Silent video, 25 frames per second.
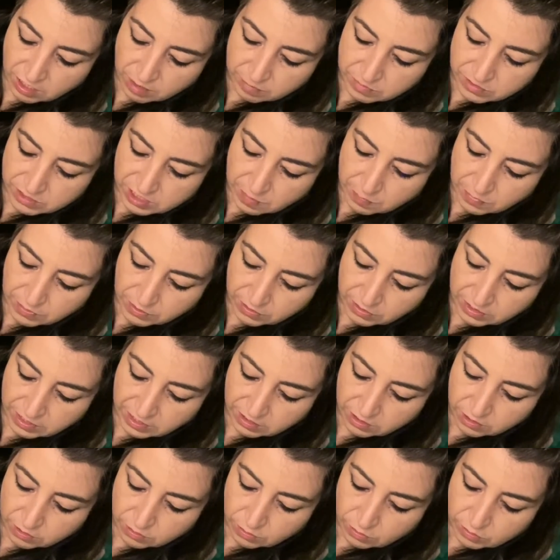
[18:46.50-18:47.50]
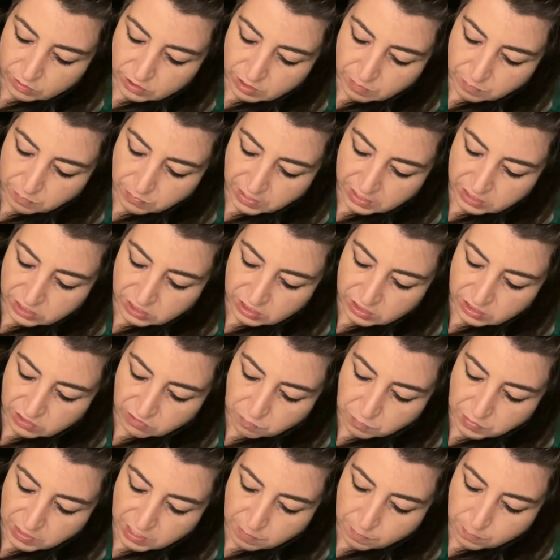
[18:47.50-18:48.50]
typically includes depictions
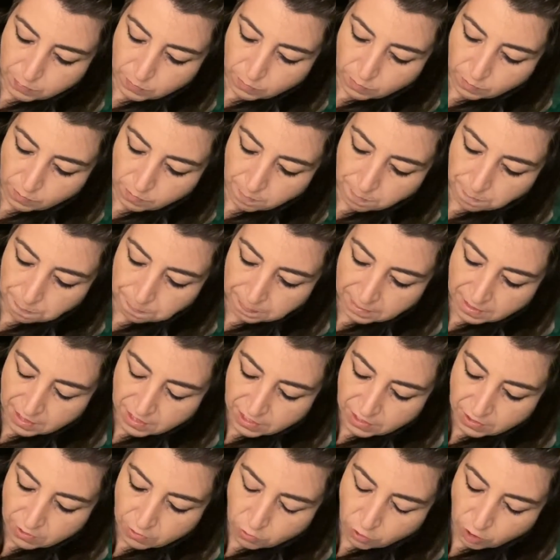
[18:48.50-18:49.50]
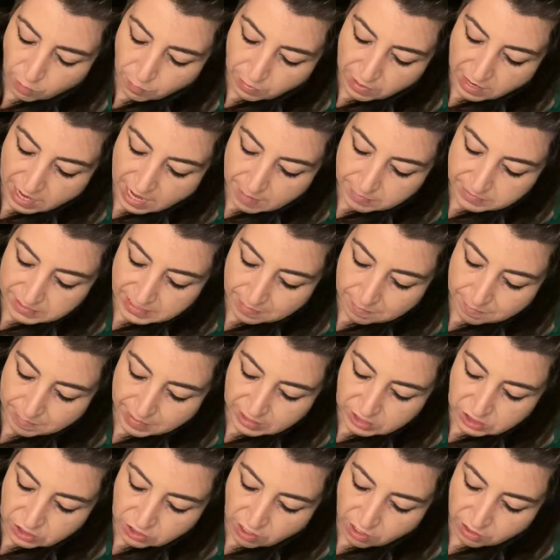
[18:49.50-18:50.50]
of people or perhaps a
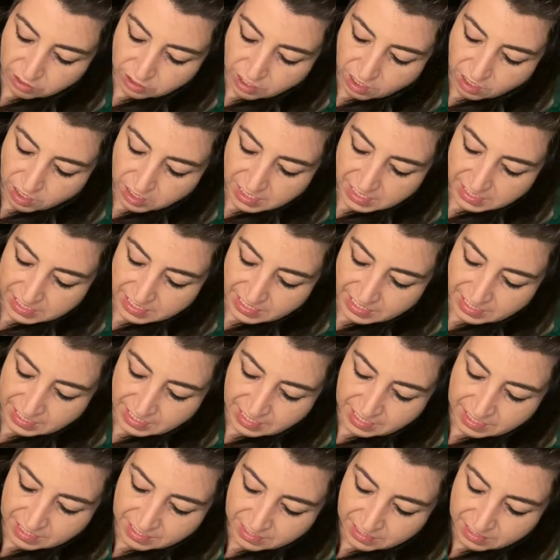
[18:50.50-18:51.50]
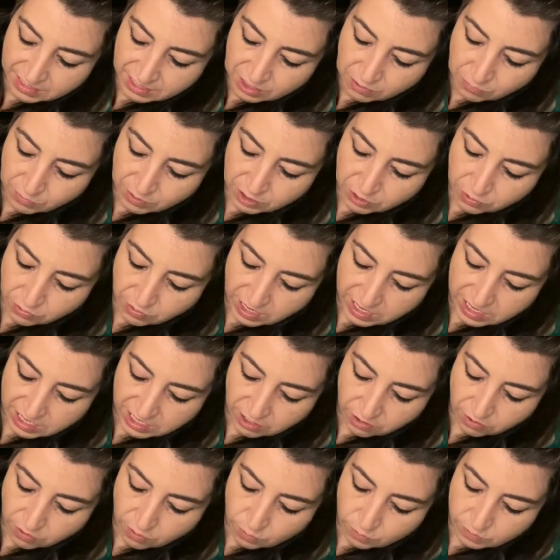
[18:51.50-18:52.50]
major arcana key. When creating
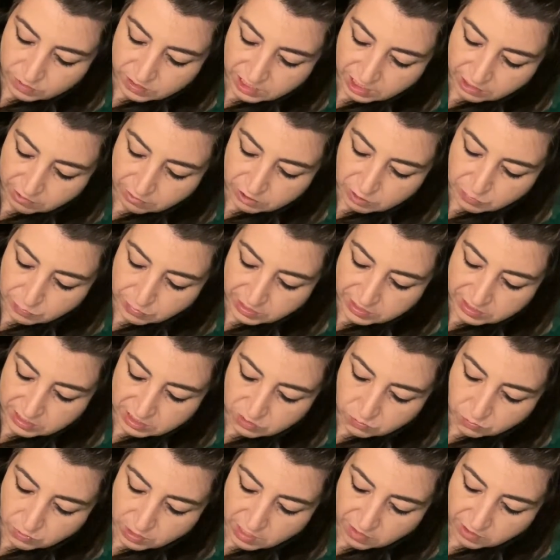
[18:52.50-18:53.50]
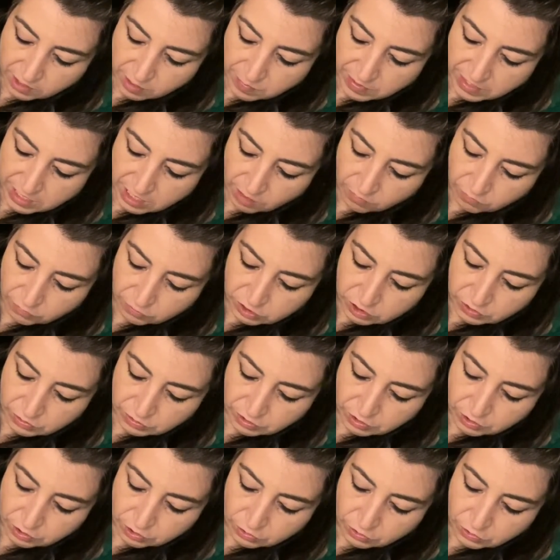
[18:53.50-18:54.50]
your own tarot spreads as well, it can be helpful to
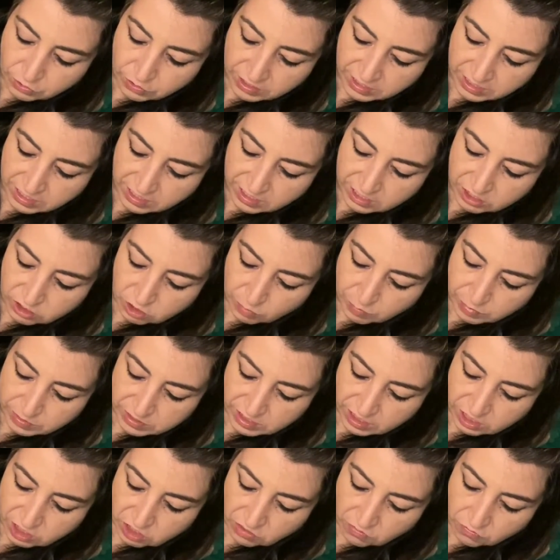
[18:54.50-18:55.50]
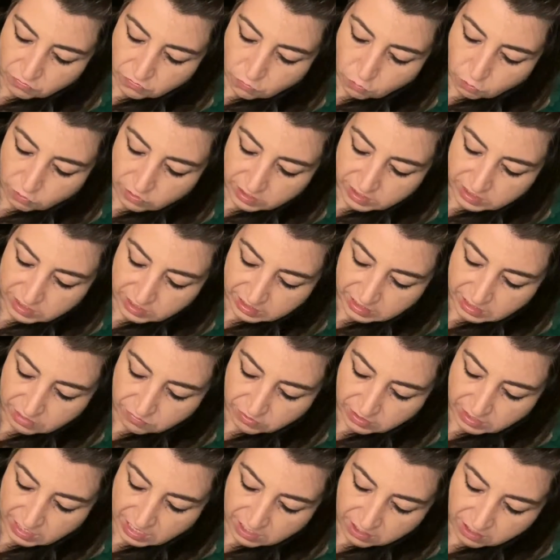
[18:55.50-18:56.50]
include an initial position for the
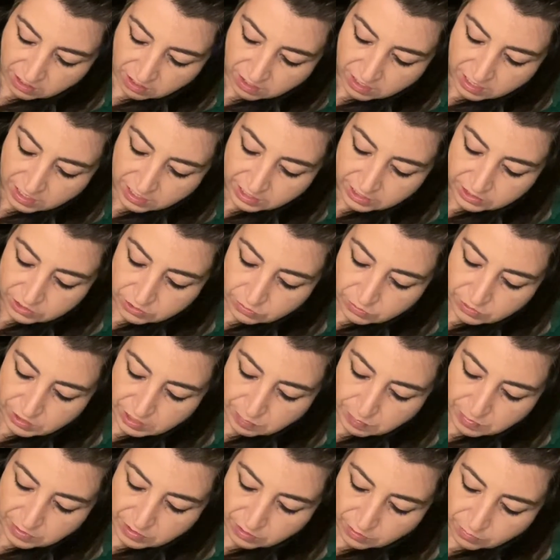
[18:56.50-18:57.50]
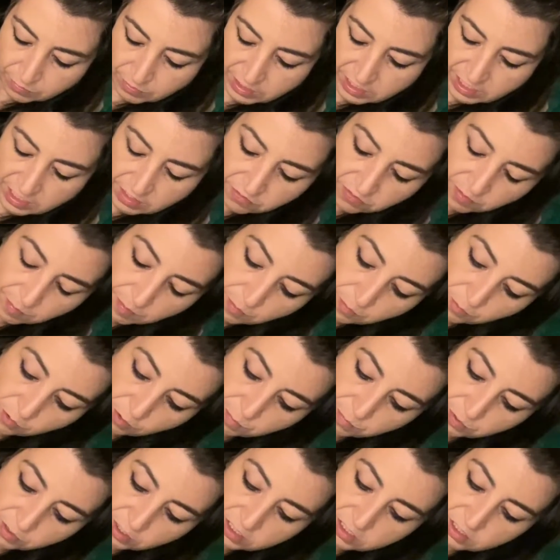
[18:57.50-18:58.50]
significator to deepen the reading from a more
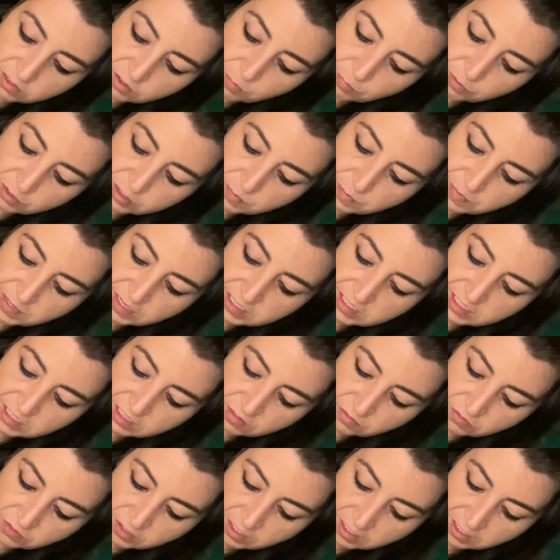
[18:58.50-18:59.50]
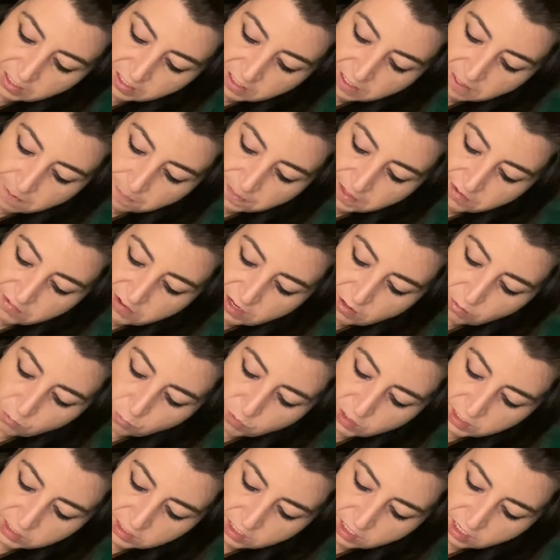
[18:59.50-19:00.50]
personal perspective. They've got a
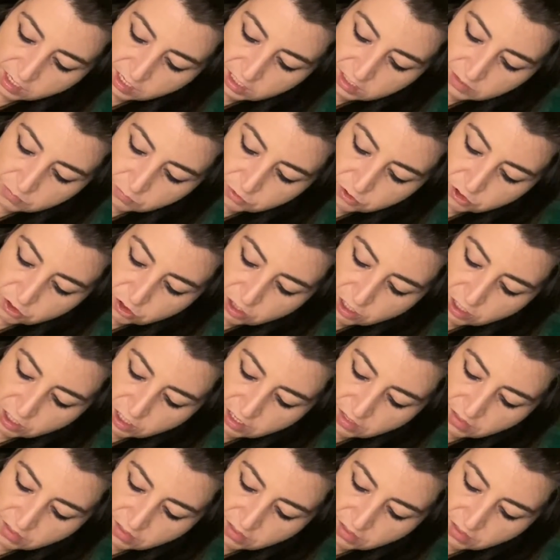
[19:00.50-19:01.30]
1-card draw, a